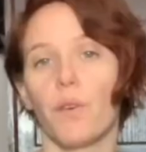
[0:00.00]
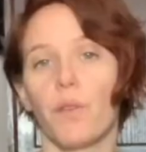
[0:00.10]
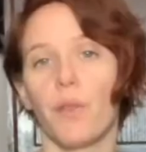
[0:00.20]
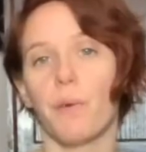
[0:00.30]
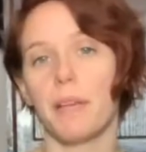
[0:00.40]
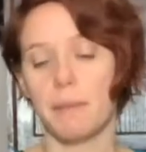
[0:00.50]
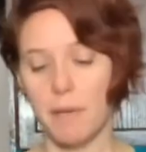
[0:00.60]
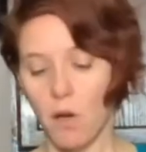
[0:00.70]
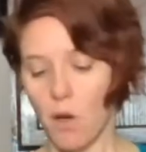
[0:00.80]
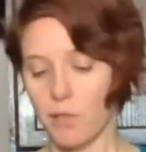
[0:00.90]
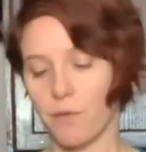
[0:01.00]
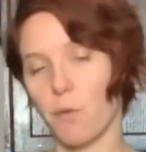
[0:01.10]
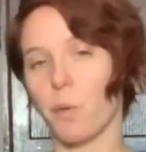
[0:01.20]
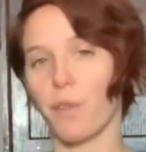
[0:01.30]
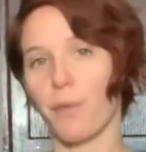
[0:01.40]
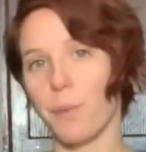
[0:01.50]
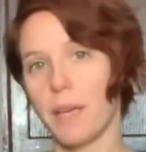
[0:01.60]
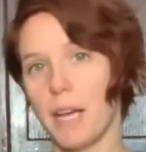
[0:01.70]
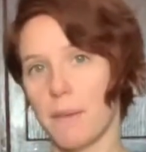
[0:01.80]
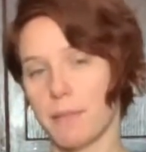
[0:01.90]
The recipe calls for 3
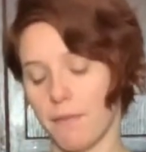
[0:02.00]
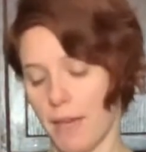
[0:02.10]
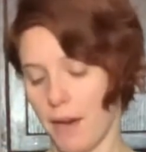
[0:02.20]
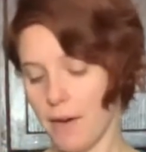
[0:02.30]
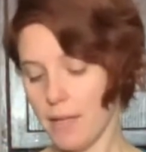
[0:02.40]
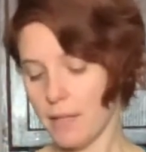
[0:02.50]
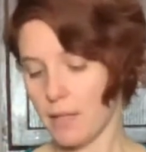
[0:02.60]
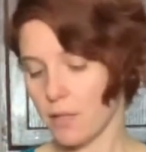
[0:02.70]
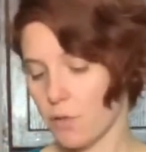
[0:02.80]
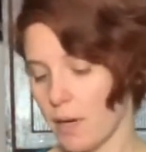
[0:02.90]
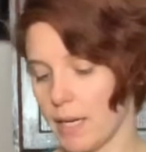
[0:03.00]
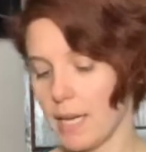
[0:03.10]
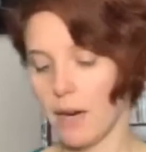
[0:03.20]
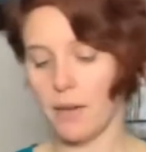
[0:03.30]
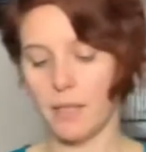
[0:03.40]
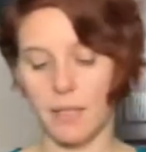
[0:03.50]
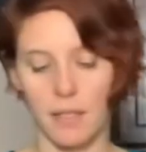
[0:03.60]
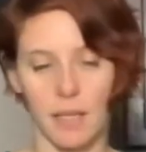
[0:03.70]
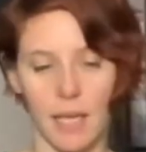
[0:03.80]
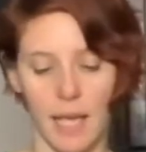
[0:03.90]
cups of carrots, shredded carrots,
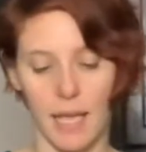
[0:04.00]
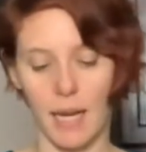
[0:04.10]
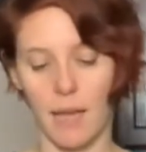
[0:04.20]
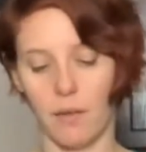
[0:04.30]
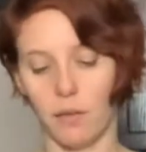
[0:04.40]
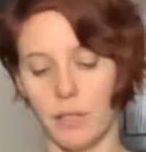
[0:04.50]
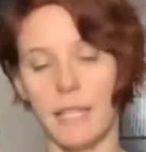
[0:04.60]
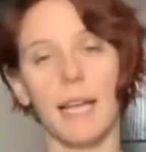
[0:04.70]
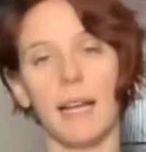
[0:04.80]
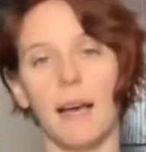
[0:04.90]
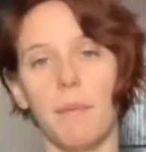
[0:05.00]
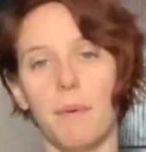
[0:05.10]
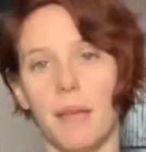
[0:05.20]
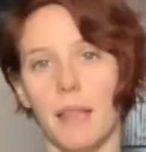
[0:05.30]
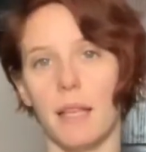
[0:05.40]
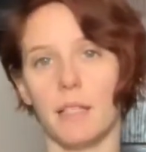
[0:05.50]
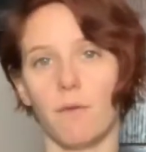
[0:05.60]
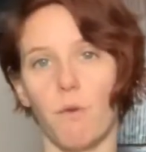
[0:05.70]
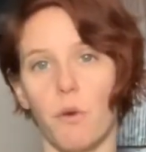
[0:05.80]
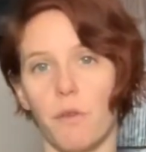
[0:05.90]
and I looked that up, and that's
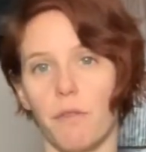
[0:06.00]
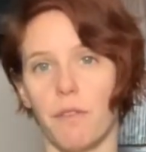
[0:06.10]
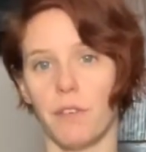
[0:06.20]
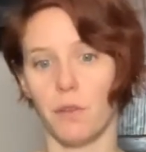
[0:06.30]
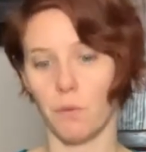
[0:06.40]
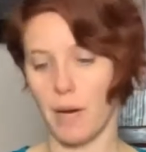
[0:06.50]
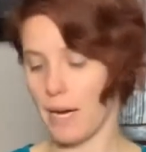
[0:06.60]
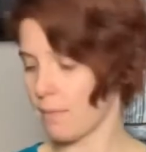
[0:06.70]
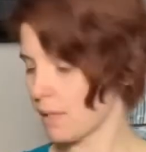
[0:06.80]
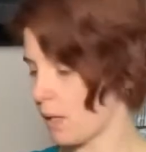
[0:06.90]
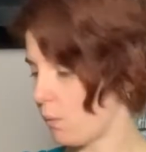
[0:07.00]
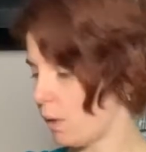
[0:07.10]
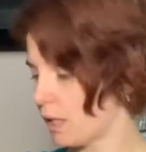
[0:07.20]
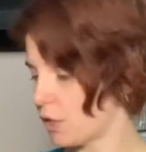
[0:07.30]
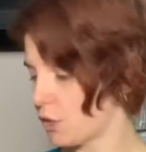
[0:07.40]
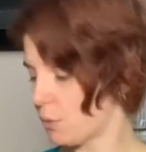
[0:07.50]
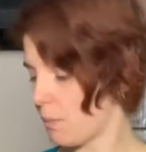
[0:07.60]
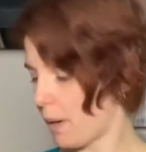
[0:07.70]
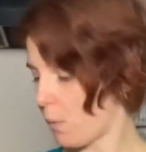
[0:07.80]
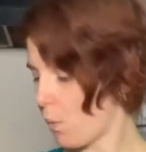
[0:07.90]
450 grams. I wanted to do it by
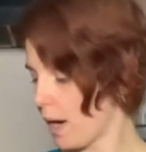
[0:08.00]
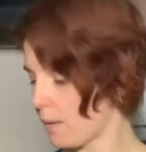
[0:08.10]
weight